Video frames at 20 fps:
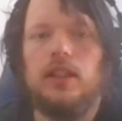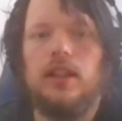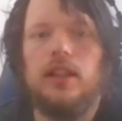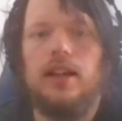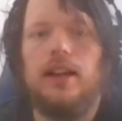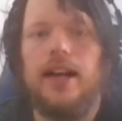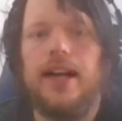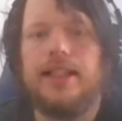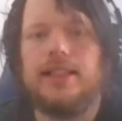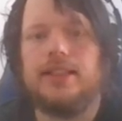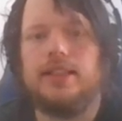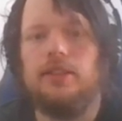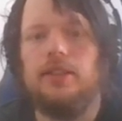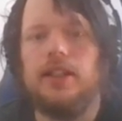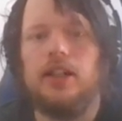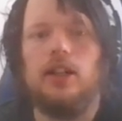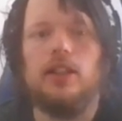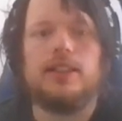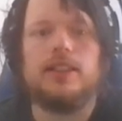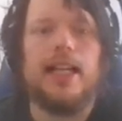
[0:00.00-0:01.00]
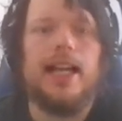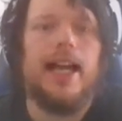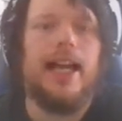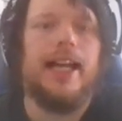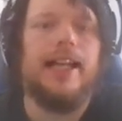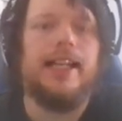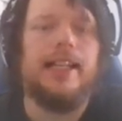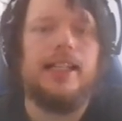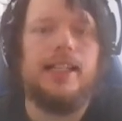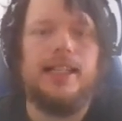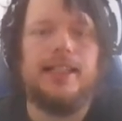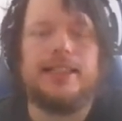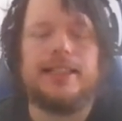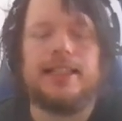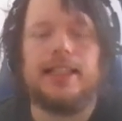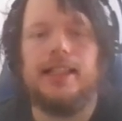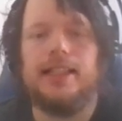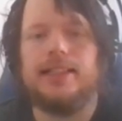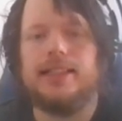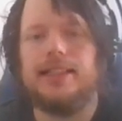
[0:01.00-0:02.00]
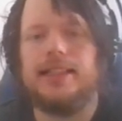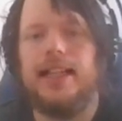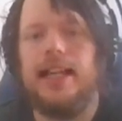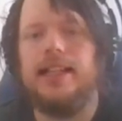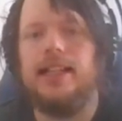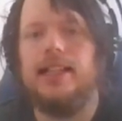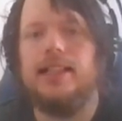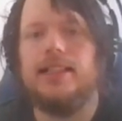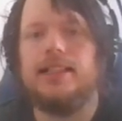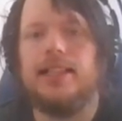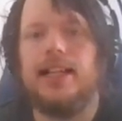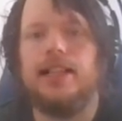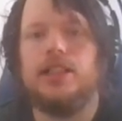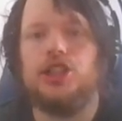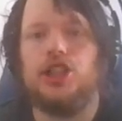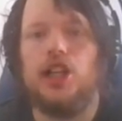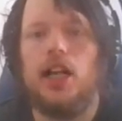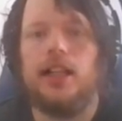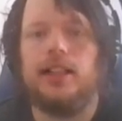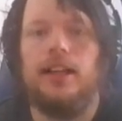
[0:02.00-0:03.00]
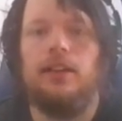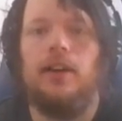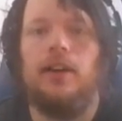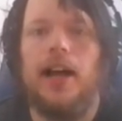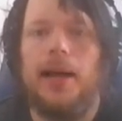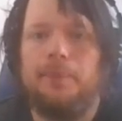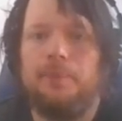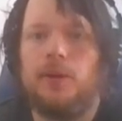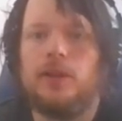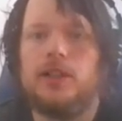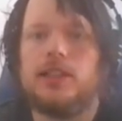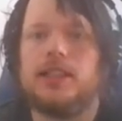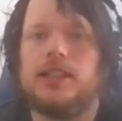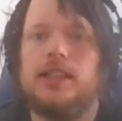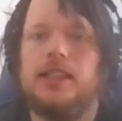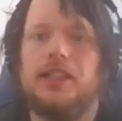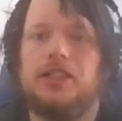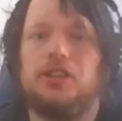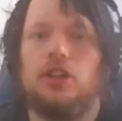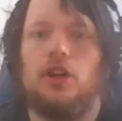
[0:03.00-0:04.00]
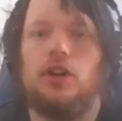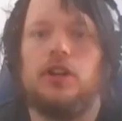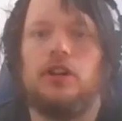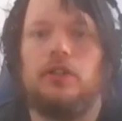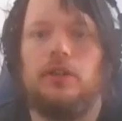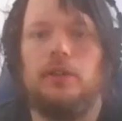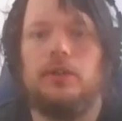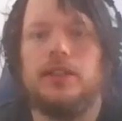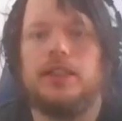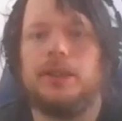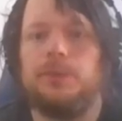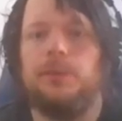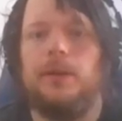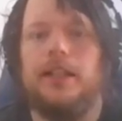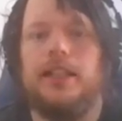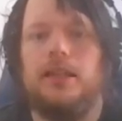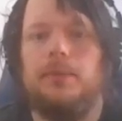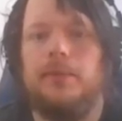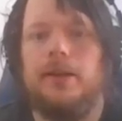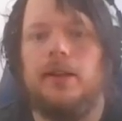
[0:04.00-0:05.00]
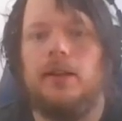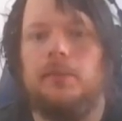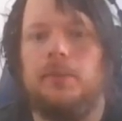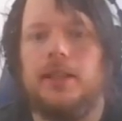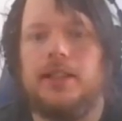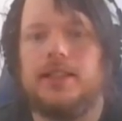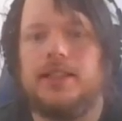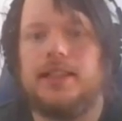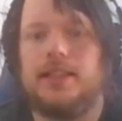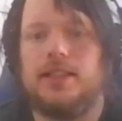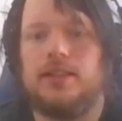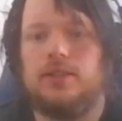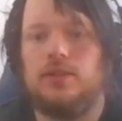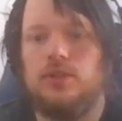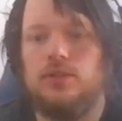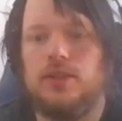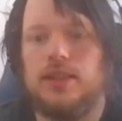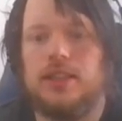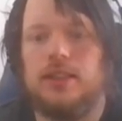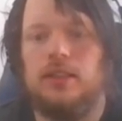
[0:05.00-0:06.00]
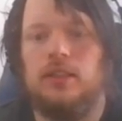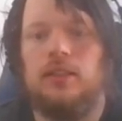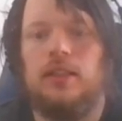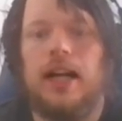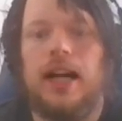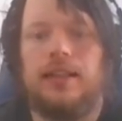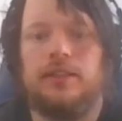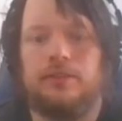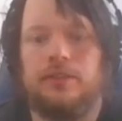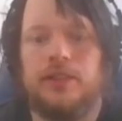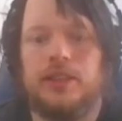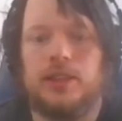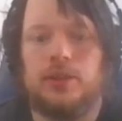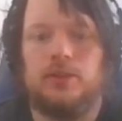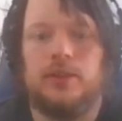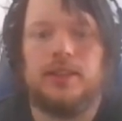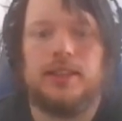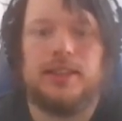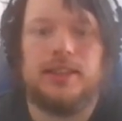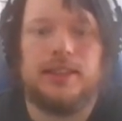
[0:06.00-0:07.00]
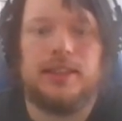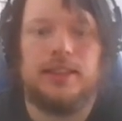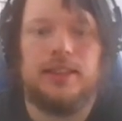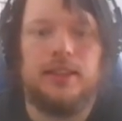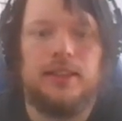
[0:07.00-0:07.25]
Alright, so he goes ahead, he's going to set his headshot. Now, I personally don't agree with this play in the mirror because this loses a lot of resources.